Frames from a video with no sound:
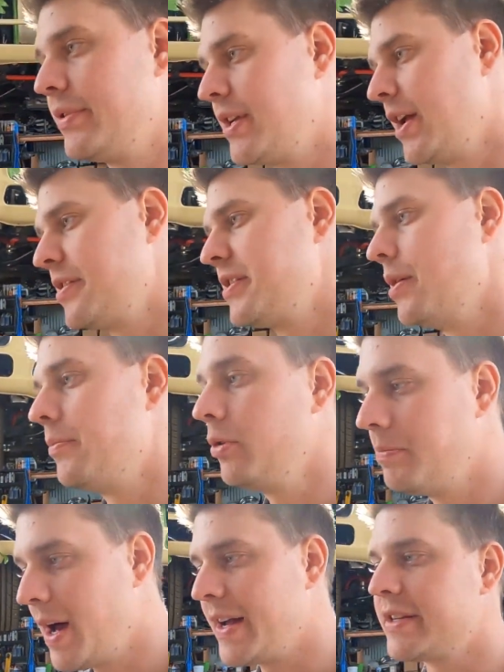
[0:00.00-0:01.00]
Sounds
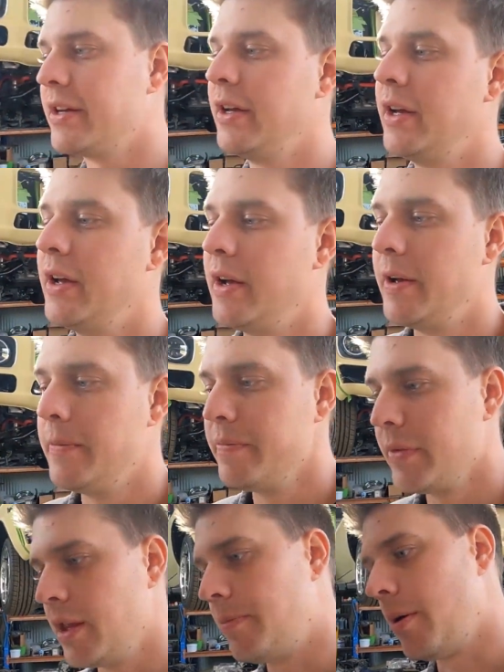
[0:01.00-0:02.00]
simple, but
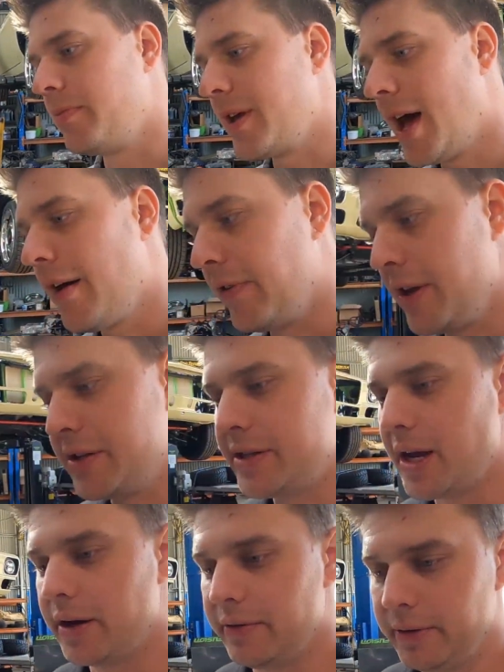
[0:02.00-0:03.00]
the problem you have is
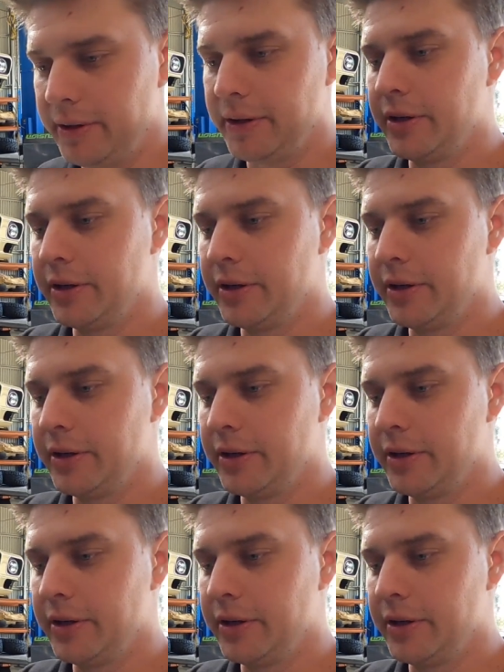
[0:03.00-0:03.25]
that